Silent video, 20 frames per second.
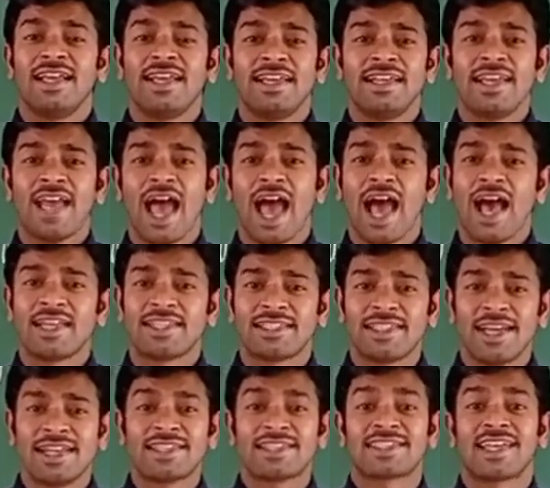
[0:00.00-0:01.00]
he has
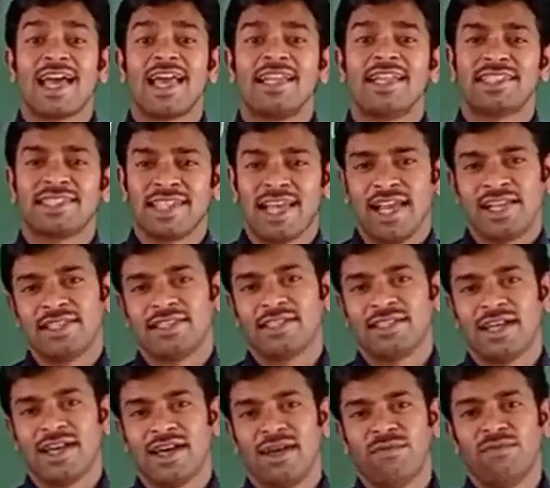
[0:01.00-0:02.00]
the science
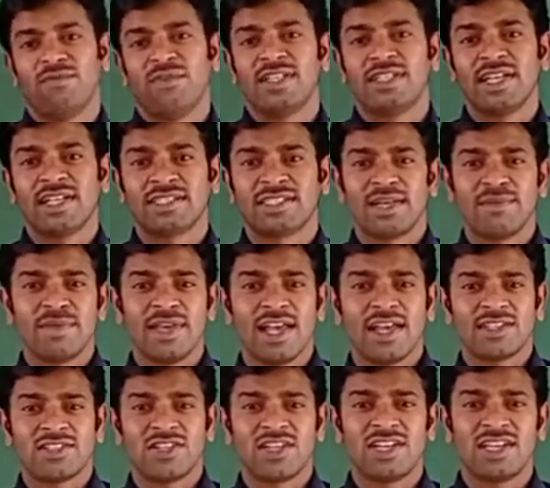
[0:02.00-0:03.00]
exam. Which exam he
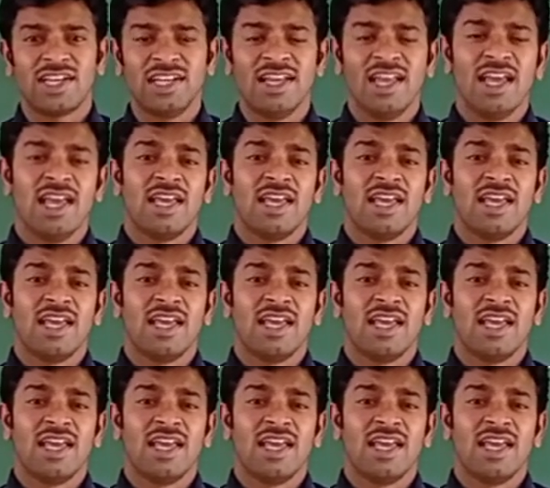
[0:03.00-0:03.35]
has, children?